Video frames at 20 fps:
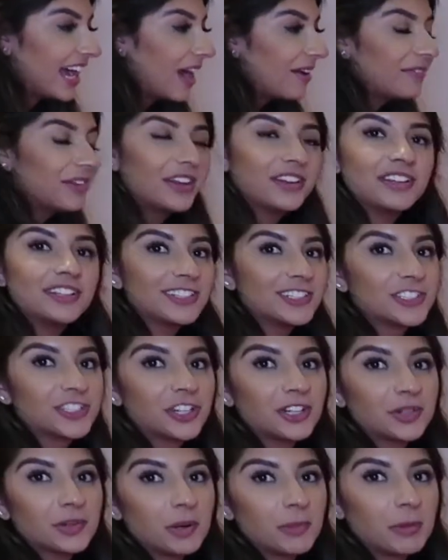I'm not even gonna
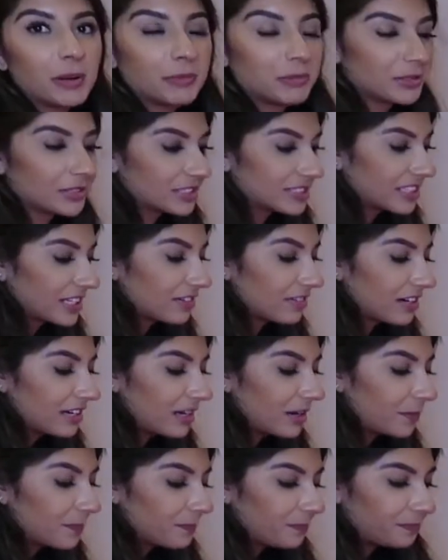show you what purple looks like right
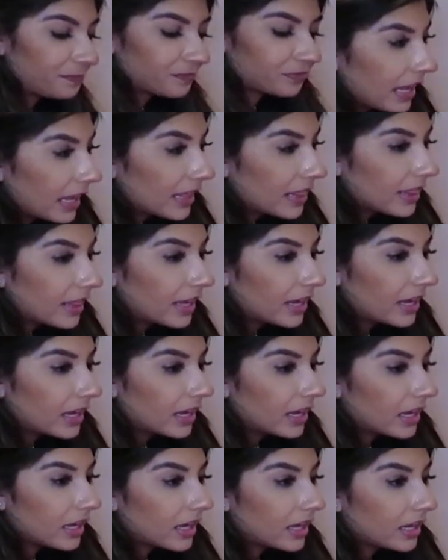now. And
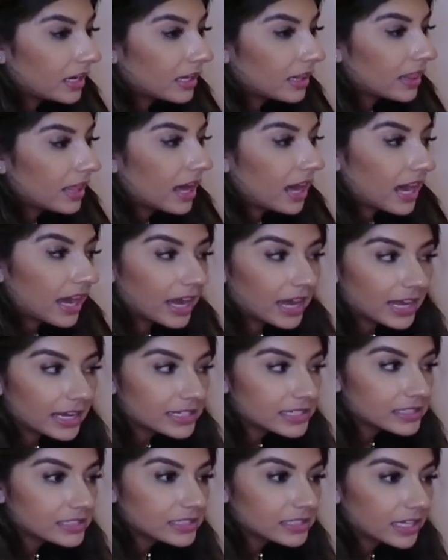then the
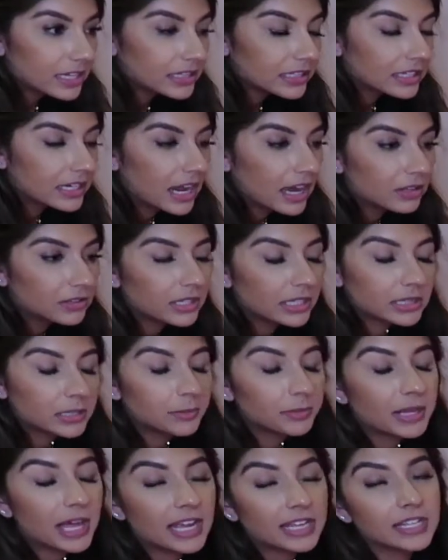eyes, and then outline
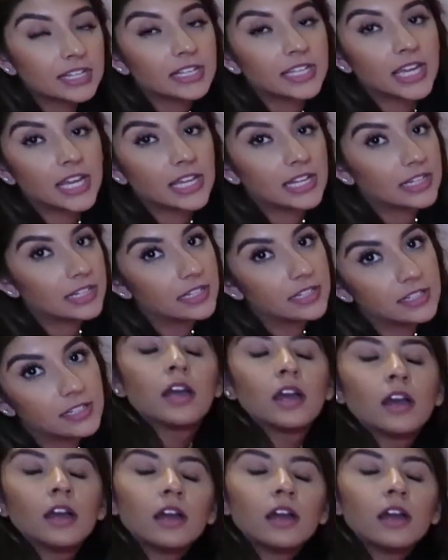the black again.